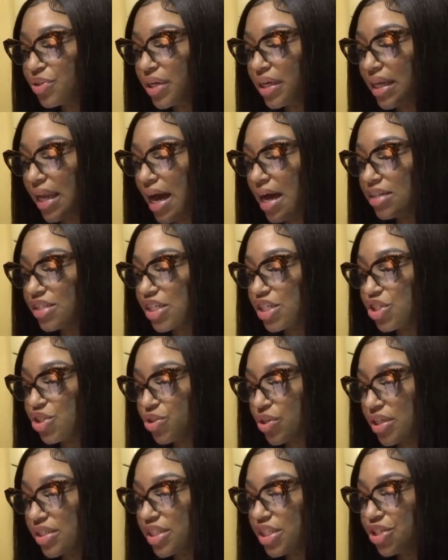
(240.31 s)
allows a
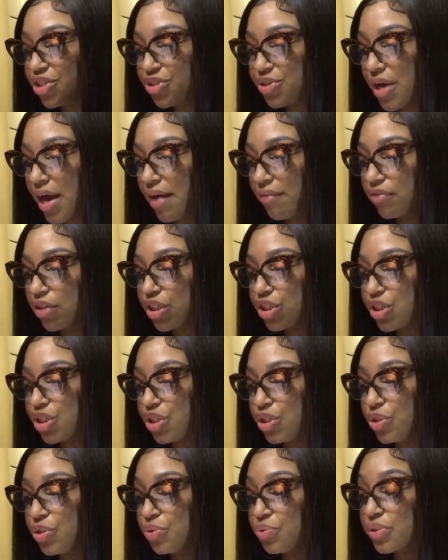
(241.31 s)
trusted traveler to
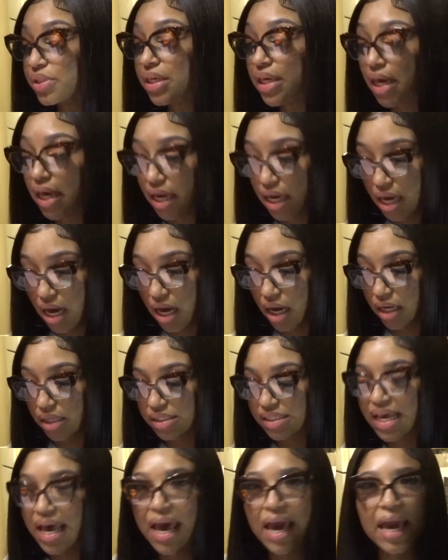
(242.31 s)
use
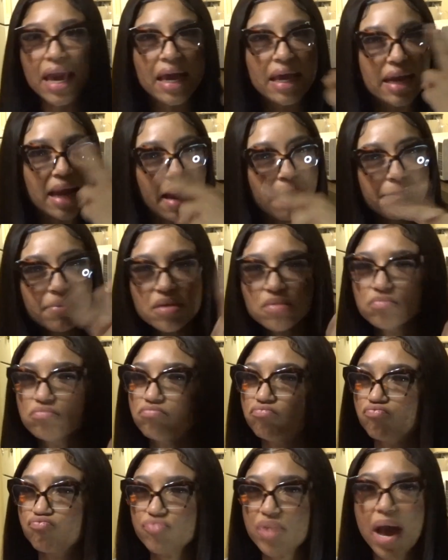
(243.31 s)
kiosks, and I
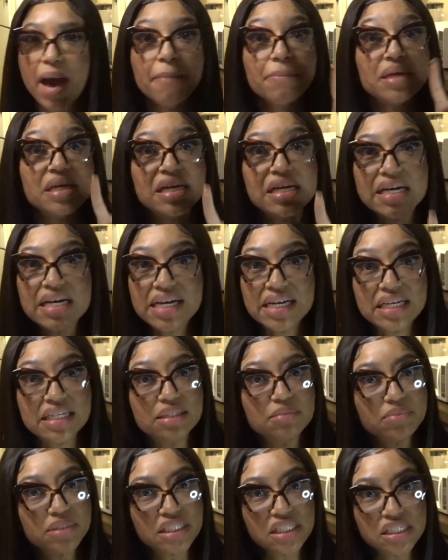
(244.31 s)
be eyeing
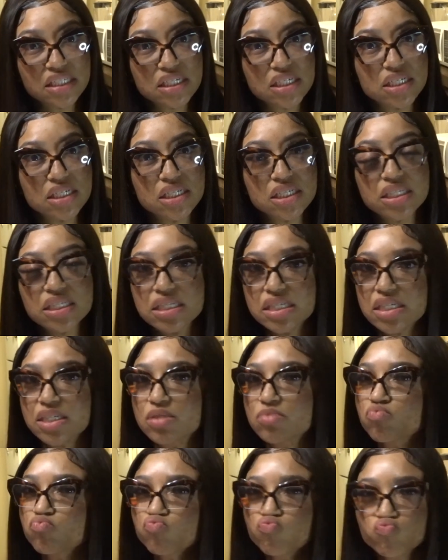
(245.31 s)
them kiosks
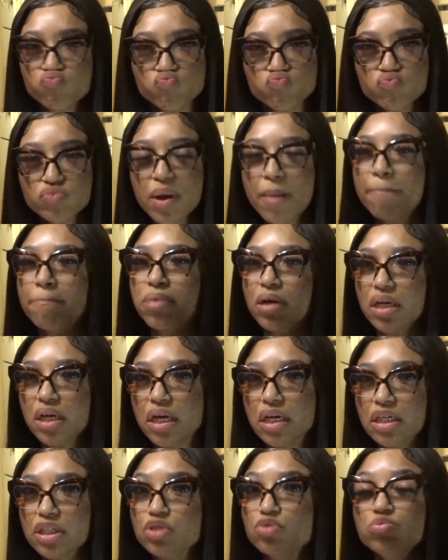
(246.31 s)
like,
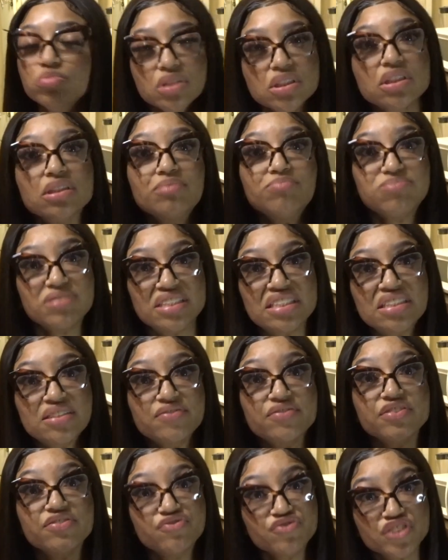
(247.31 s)
Brianna, you need to apply
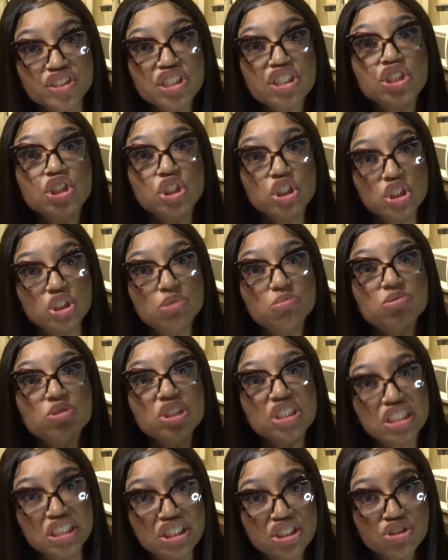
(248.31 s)
for fucking global
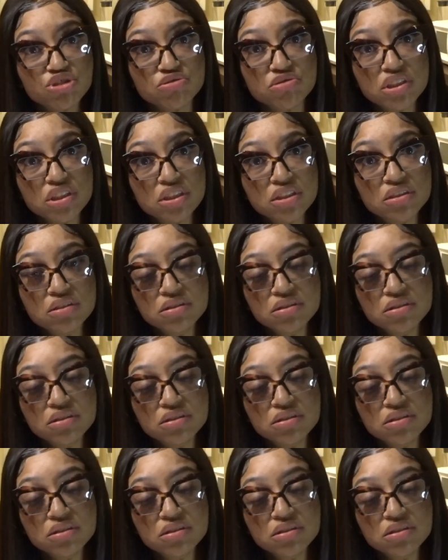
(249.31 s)
entry,